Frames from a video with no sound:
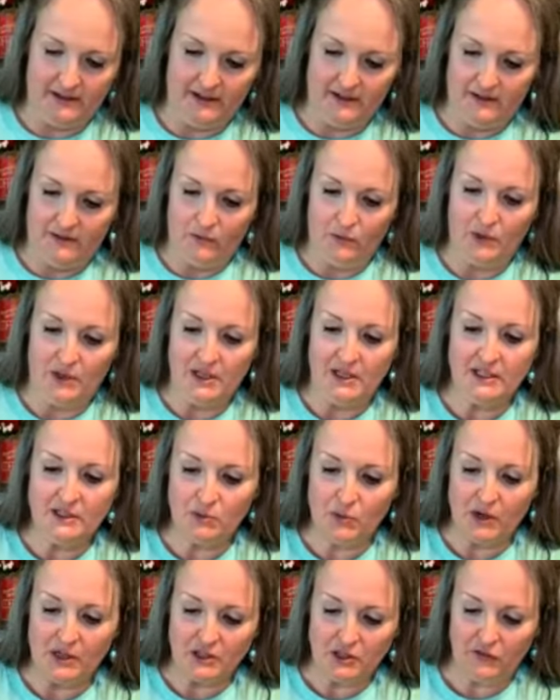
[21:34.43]
When he's
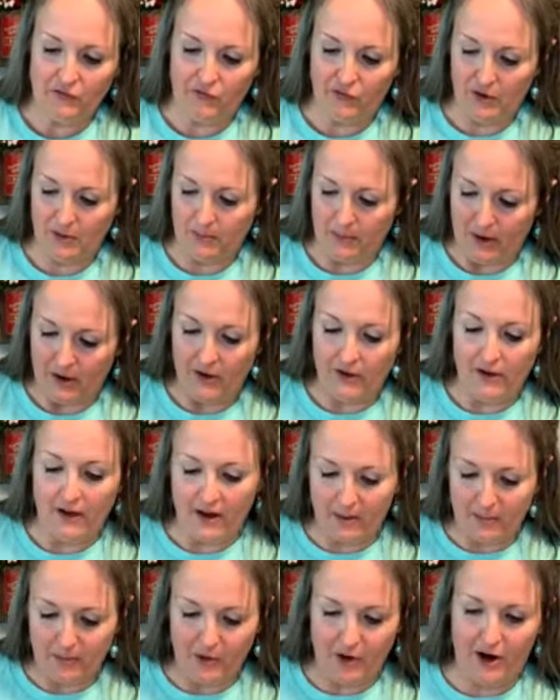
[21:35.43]
watching football,
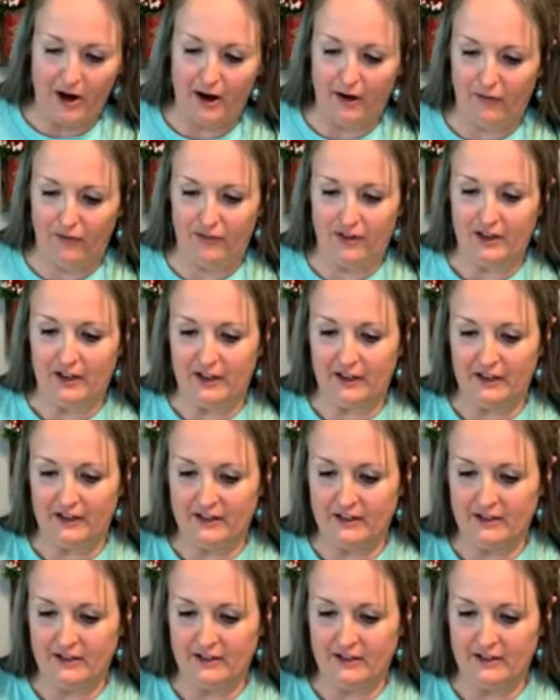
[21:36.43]
I'm crafting.